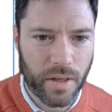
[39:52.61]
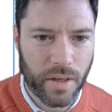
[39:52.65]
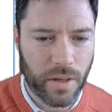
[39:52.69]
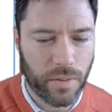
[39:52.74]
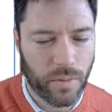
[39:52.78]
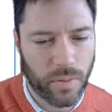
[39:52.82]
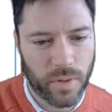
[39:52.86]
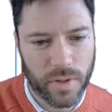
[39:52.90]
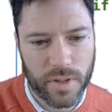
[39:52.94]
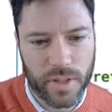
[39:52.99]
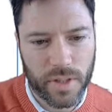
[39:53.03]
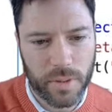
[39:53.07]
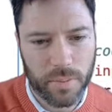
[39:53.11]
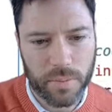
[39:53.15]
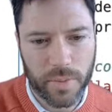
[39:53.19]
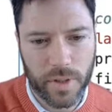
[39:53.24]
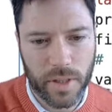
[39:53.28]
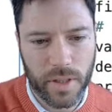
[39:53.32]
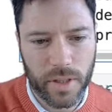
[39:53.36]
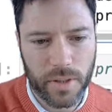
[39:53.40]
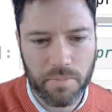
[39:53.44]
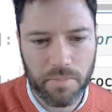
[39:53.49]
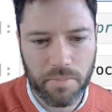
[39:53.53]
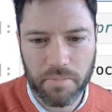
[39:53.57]
it will
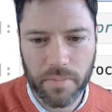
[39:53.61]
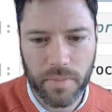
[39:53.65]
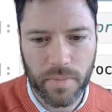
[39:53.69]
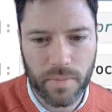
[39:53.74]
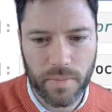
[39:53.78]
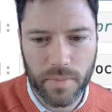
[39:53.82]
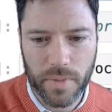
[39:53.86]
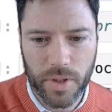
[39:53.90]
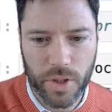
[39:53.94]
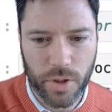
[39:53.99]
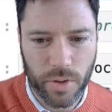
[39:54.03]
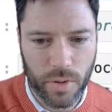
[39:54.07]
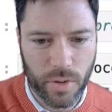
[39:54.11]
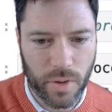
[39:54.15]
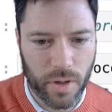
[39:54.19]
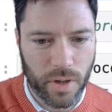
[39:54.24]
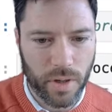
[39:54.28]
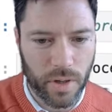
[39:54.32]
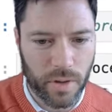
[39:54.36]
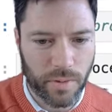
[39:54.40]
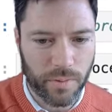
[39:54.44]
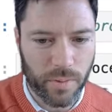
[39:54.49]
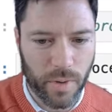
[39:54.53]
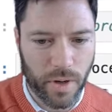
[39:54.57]
simply show
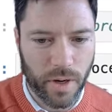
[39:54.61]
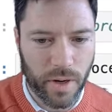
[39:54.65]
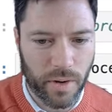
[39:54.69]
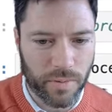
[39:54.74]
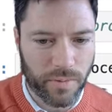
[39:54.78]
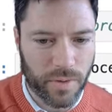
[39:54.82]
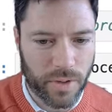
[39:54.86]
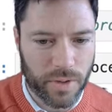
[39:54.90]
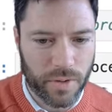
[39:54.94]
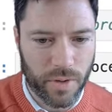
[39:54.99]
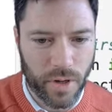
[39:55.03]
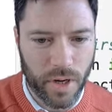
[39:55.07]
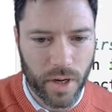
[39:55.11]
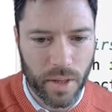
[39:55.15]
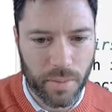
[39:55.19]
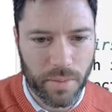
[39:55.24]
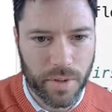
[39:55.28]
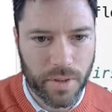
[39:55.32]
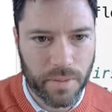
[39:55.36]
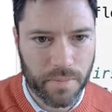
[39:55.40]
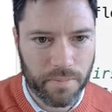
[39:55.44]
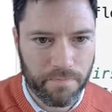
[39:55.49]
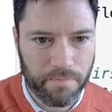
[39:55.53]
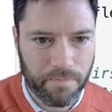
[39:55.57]
all of what I've
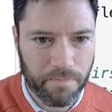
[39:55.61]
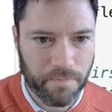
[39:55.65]
described.